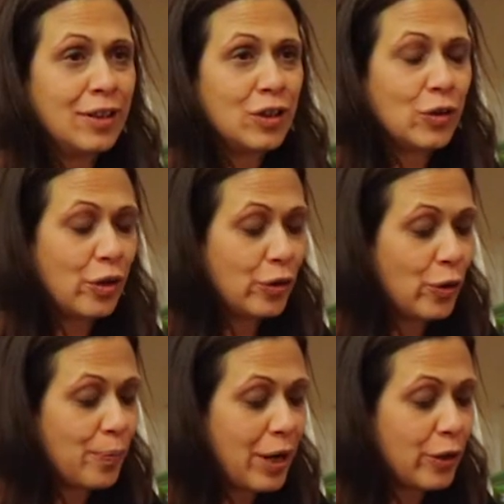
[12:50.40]
so
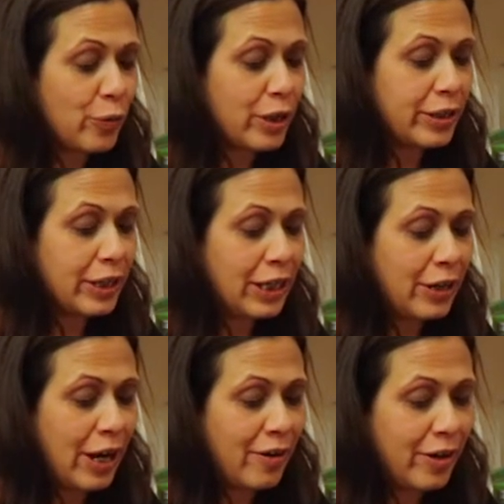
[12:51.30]
no matter what
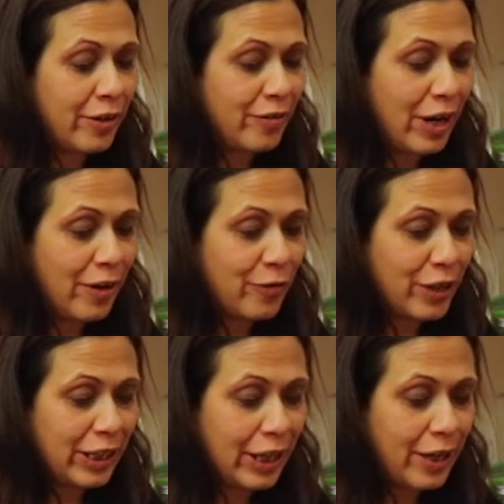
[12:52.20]
in
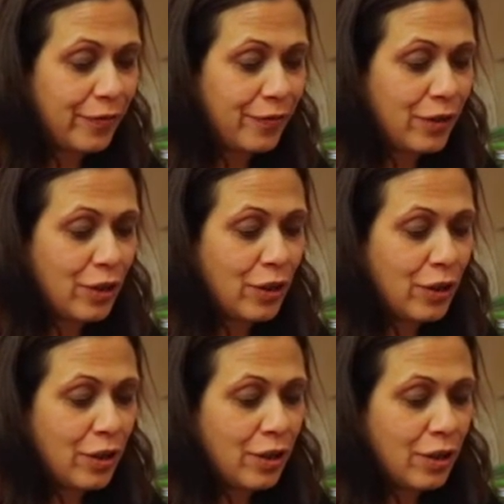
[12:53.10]
every life
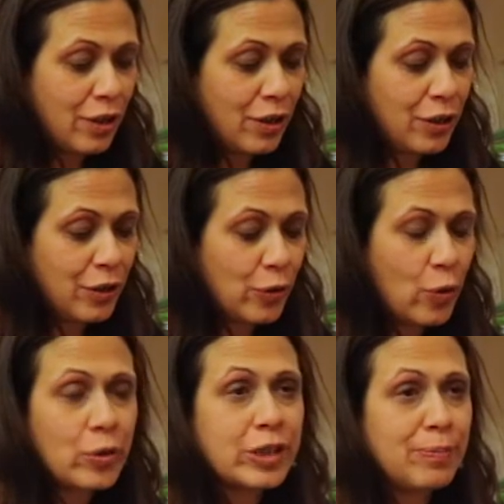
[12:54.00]
you've
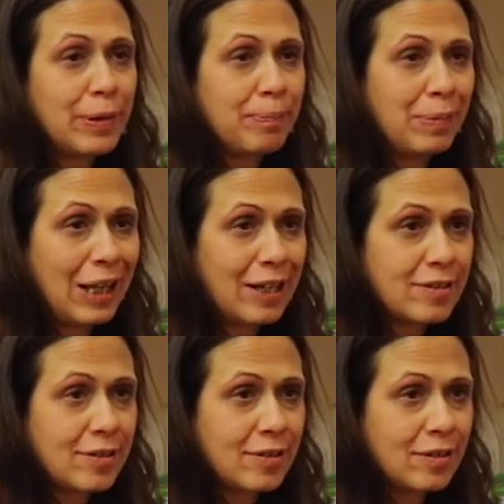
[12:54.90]
always been
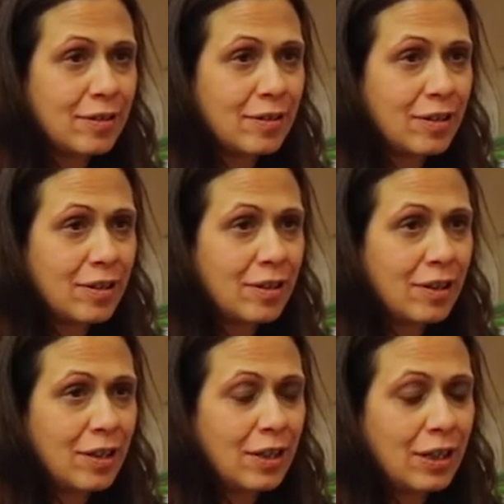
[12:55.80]
blessed
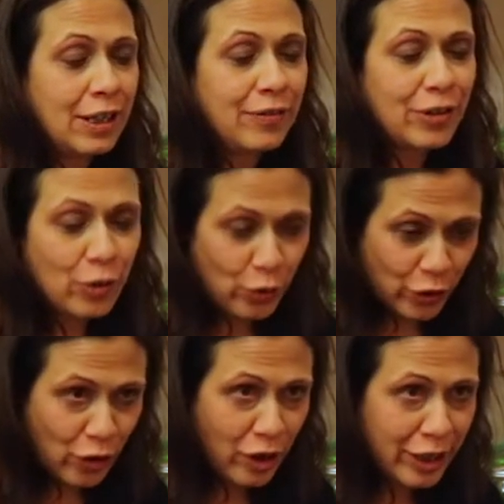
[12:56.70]
even though
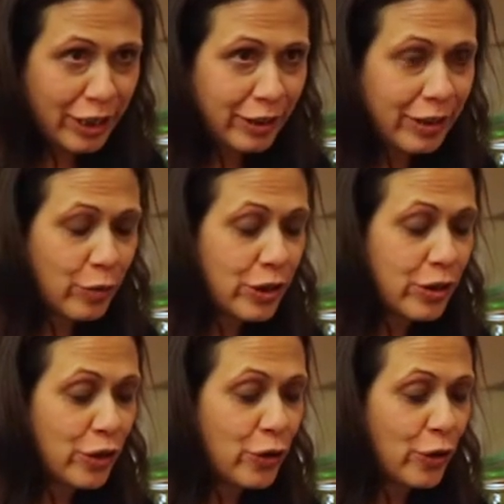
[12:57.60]
you got killed, it
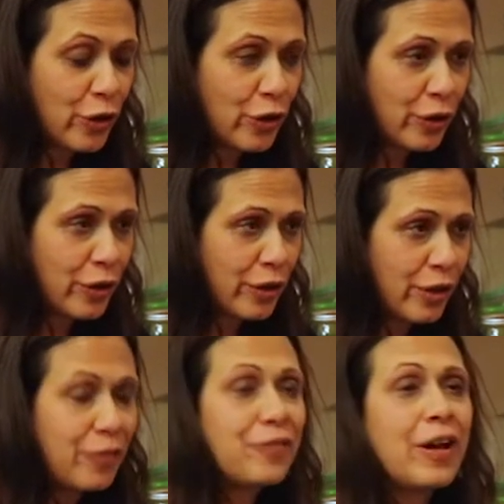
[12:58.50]
was your
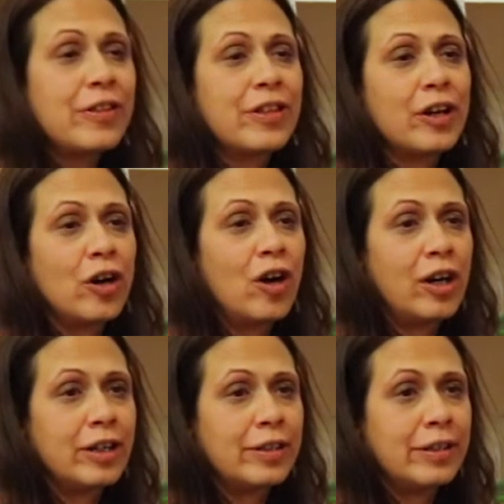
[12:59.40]
faith in
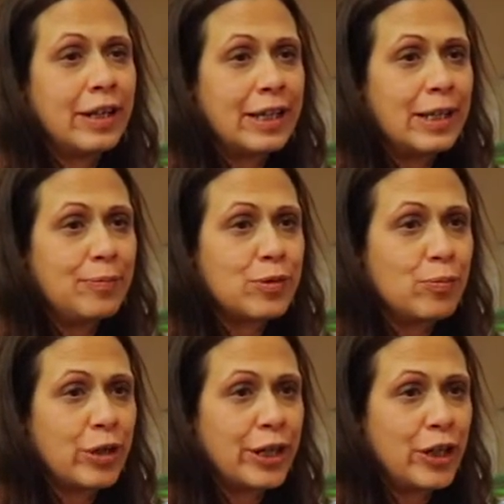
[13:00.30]
God that keeps
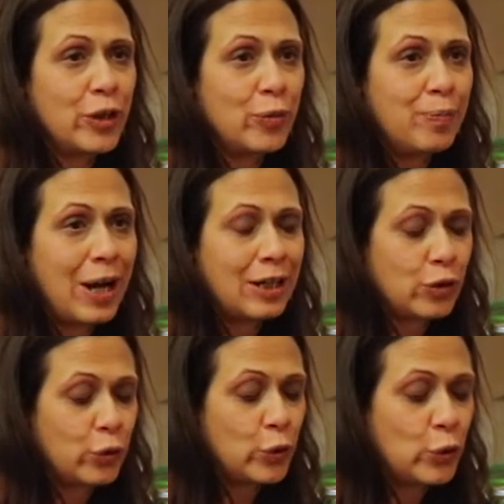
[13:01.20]
bringing you back
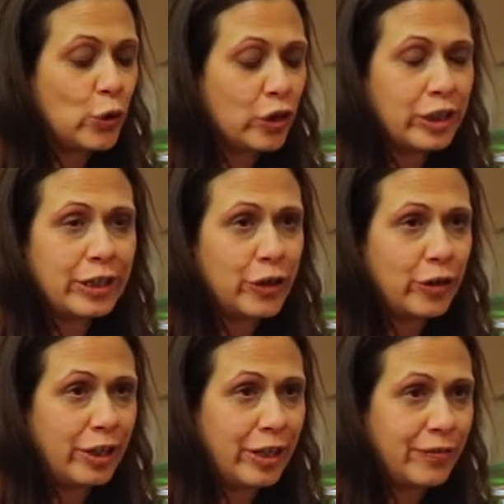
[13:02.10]
to do good in
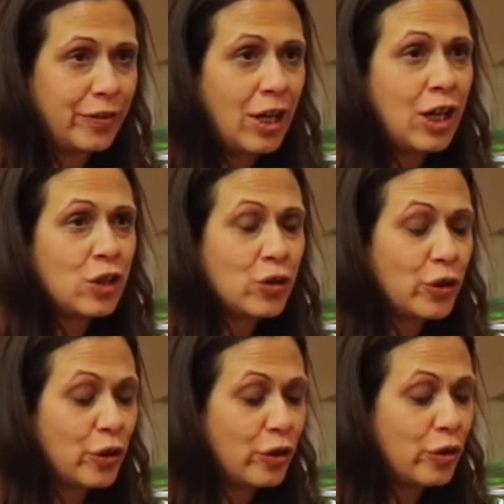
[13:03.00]
your life. So
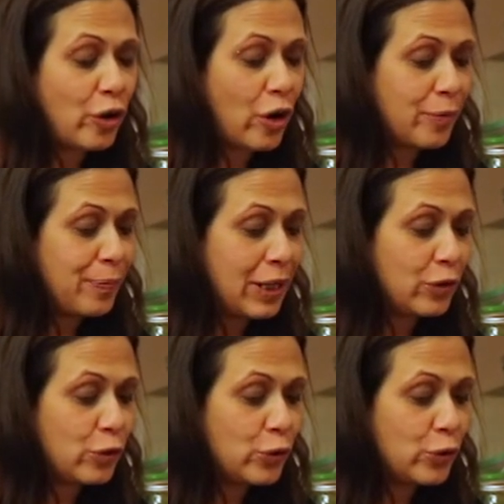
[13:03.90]
you are meant to